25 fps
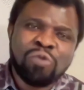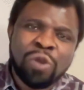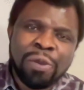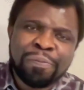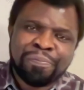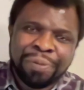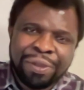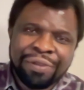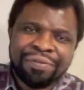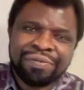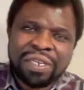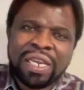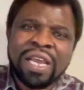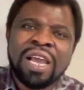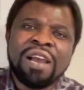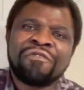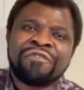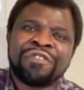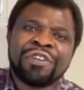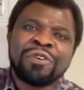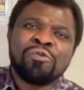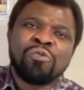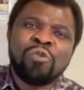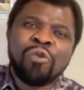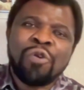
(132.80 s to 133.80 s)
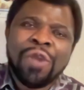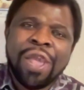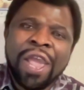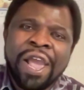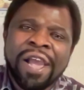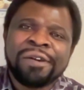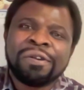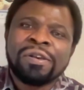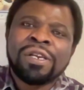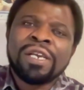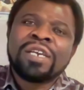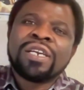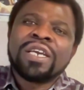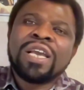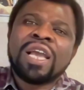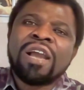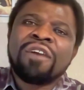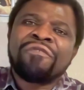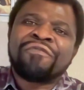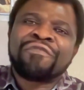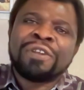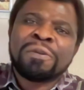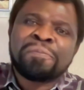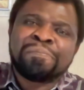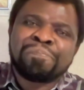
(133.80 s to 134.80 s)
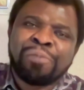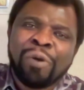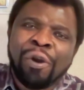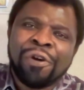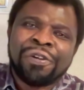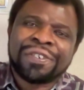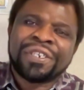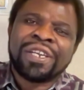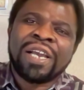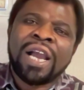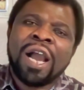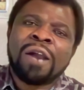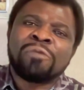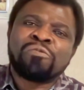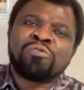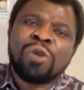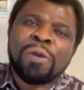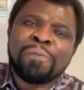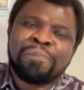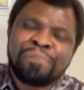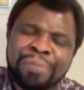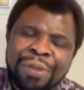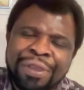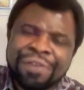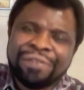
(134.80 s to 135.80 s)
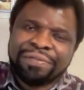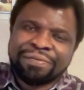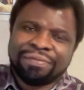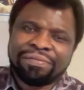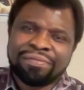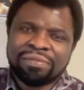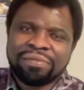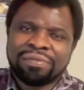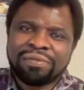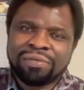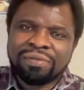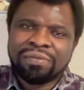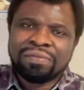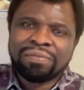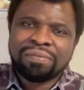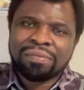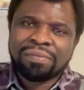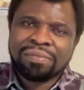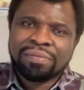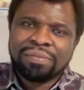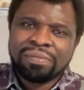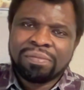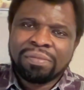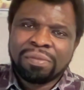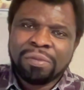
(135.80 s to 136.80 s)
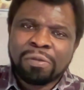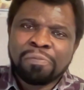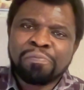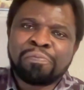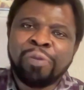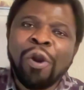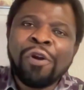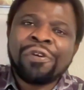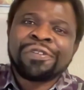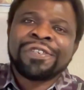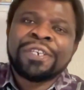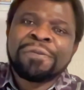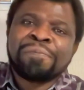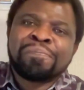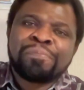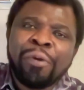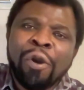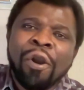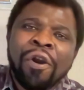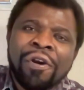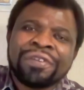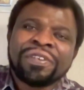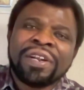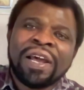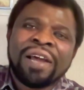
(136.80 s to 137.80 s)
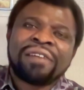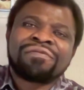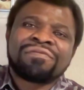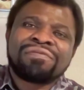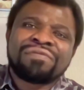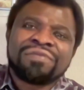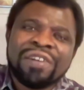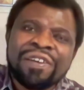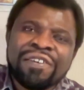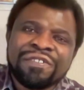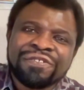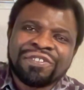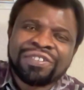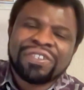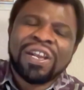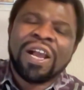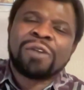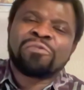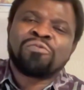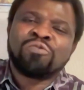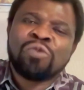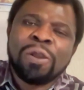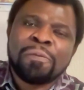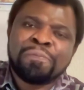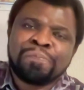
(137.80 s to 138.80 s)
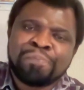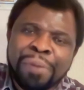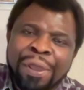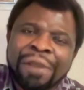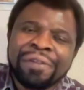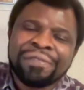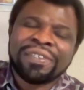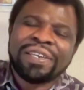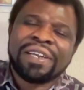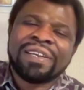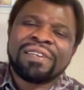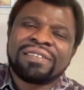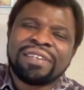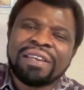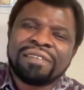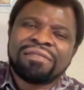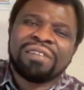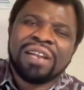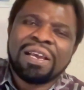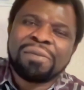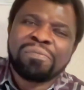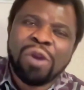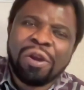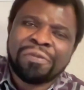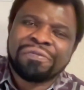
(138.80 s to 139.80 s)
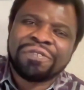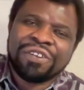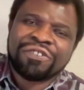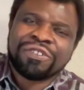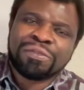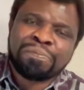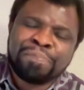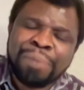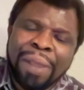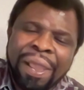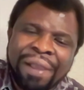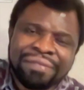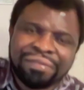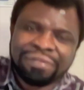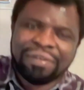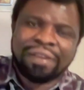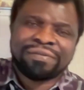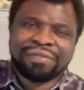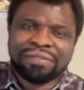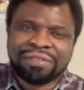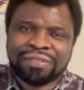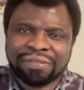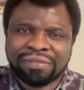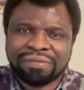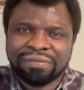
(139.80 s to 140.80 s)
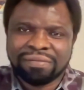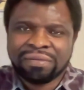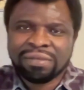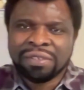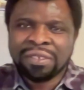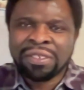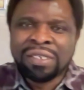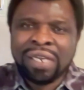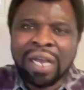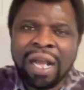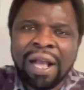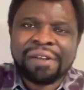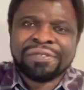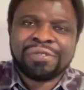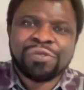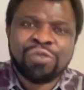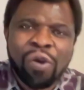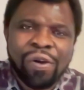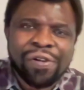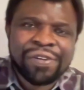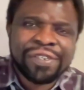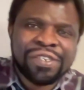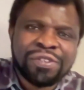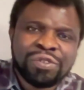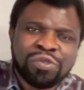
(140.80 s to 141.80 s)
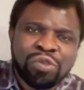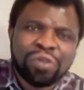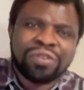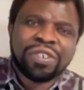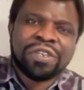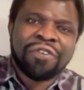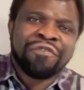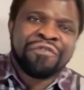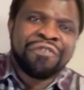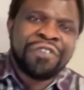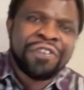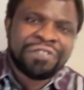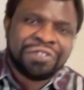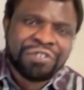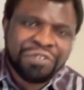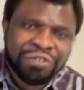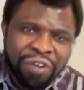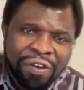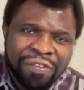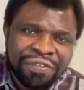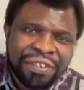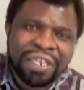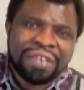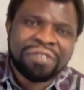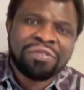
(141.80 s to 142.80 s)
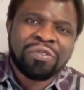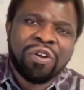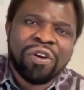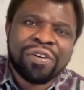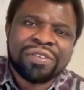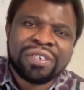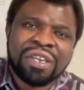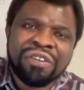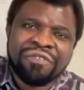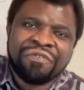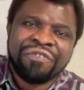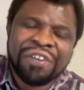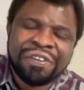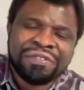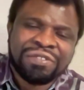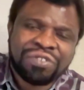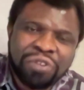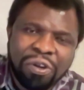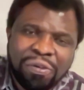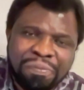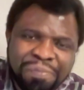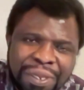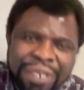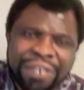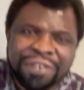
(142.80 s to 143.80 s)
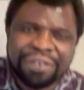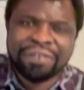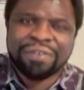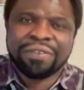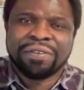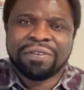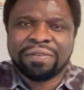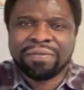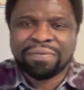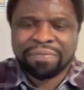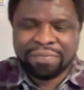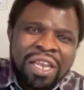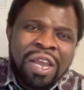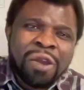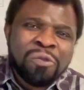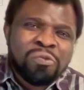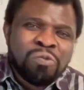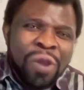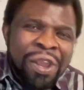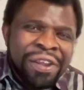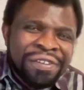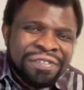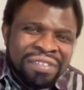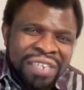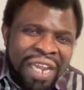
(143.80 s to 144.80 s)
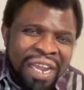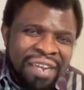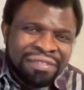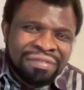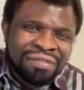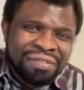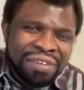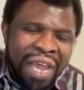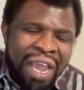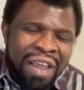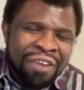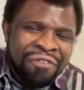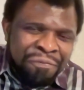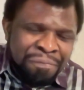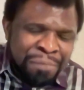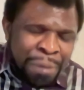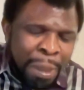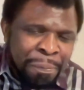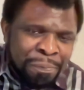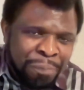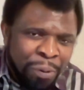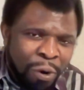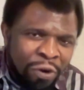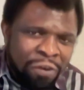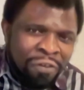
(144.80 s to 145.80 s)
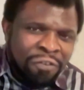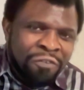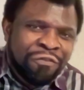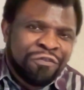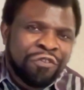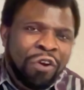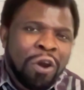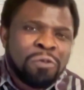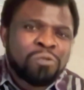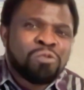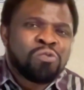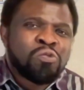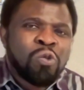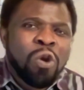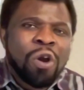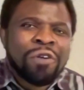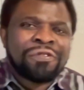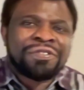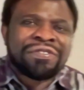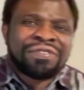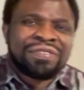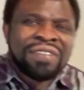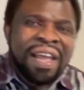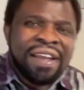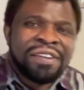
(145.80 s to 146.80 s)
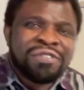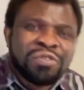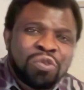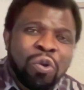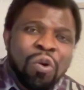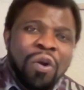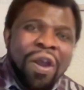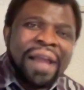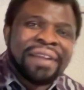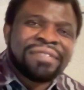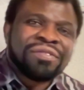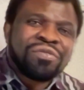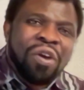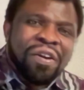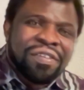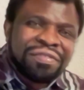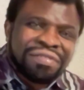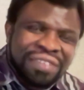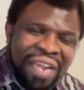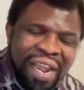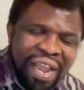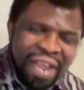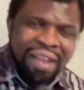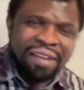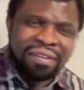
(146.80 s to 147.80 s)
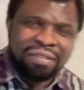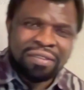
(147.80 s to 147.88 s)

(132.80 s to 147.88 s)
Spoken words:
weeping everywhere. Everybody are weeping. Both the poor and rich are weeping in the realm of the spirit. According to the vision the Lord revealed to me, a wind that drives people from one side to another,